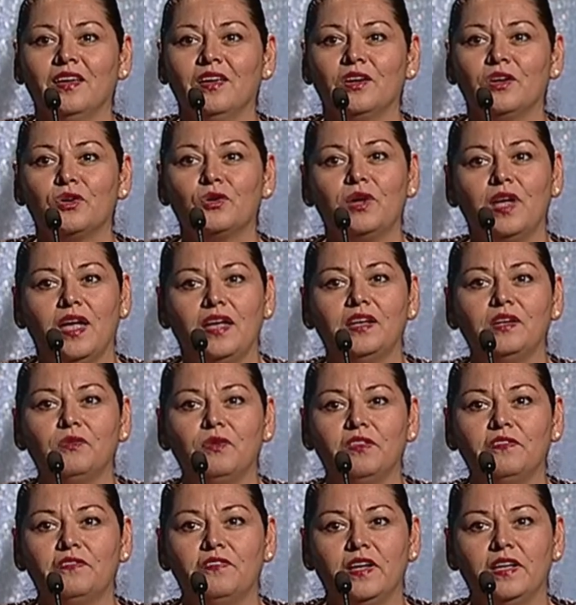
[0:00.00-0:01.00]
Created
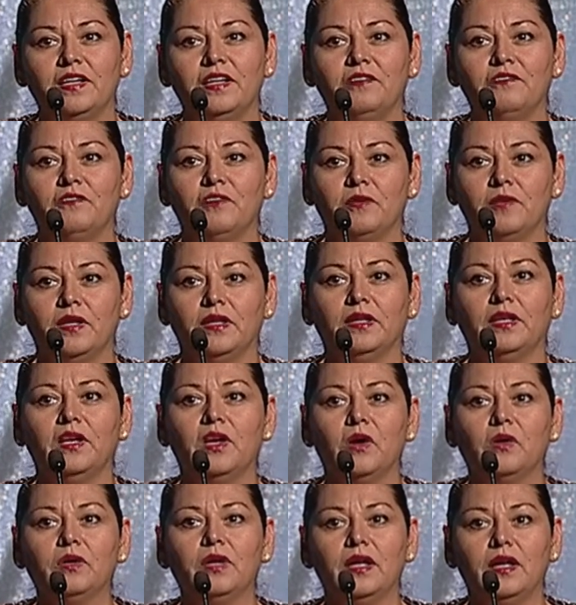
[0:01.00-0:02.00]
with funding from the
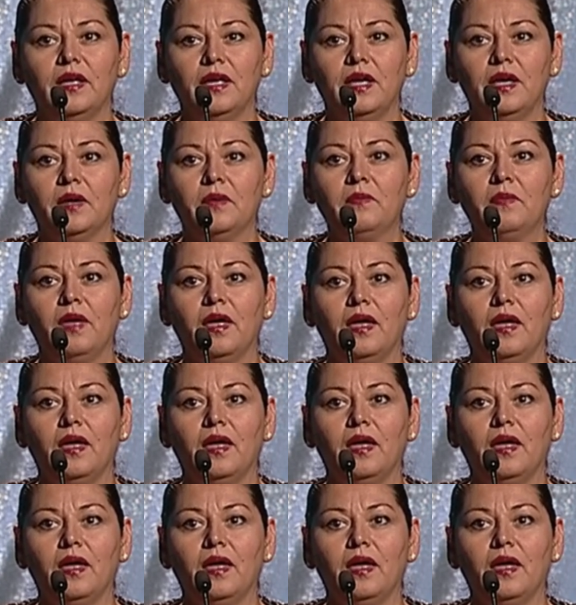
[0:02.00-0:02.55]
Leona M.